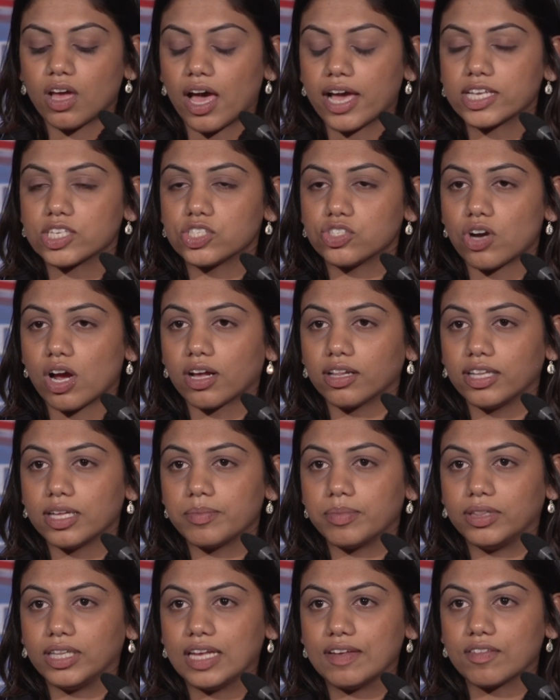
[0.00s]
I strongly
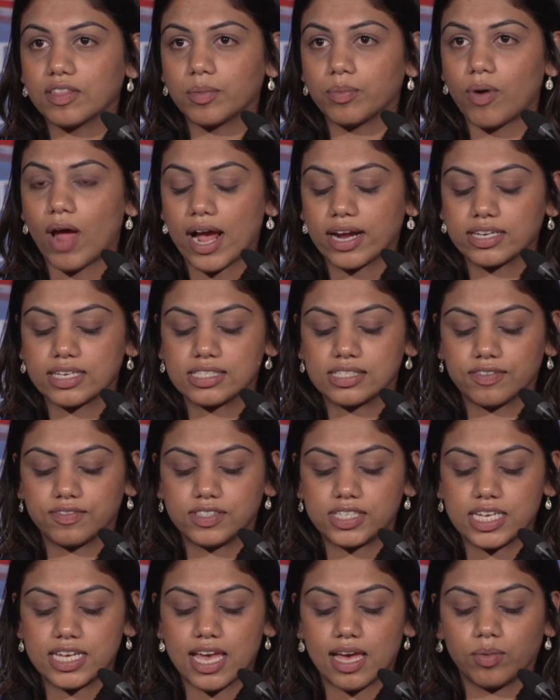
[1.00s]
believe the practice of
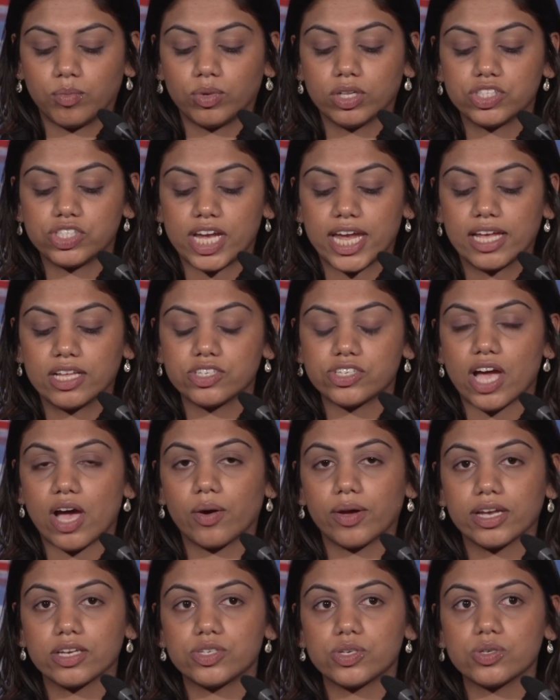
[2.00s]
TM will change
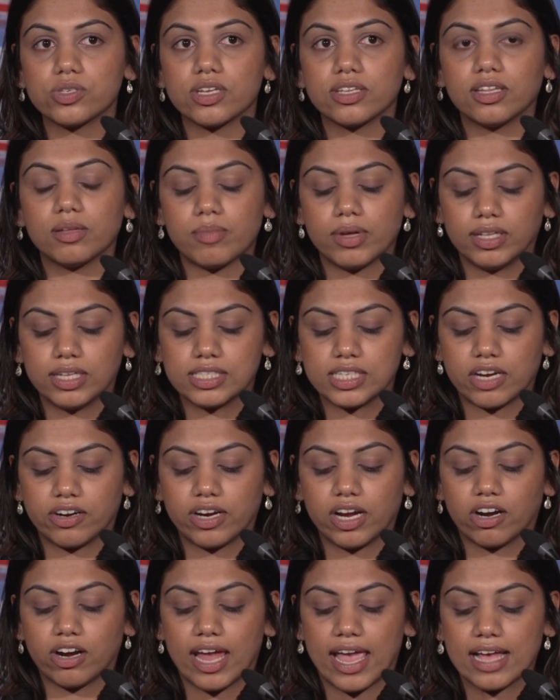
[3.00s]
how issues in the
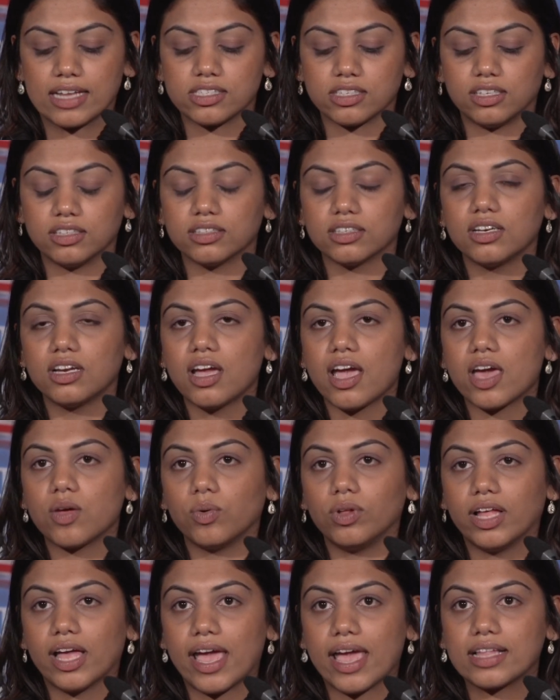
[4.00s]
military are handled and
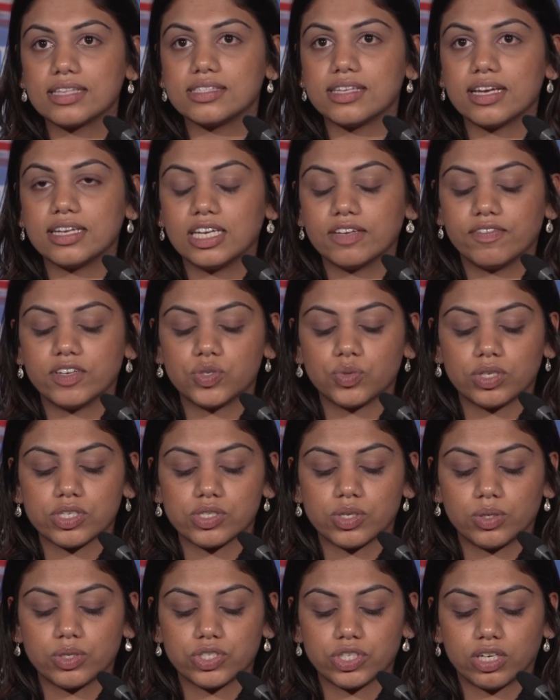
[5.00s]
will enhance the individual
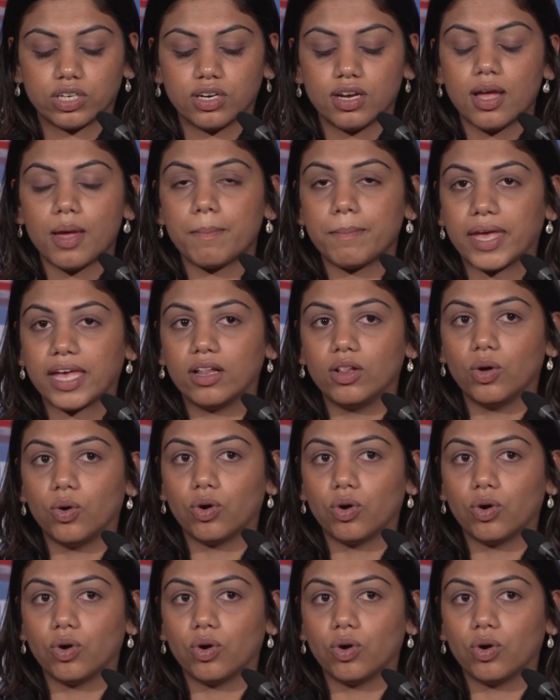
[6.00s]
soldier, male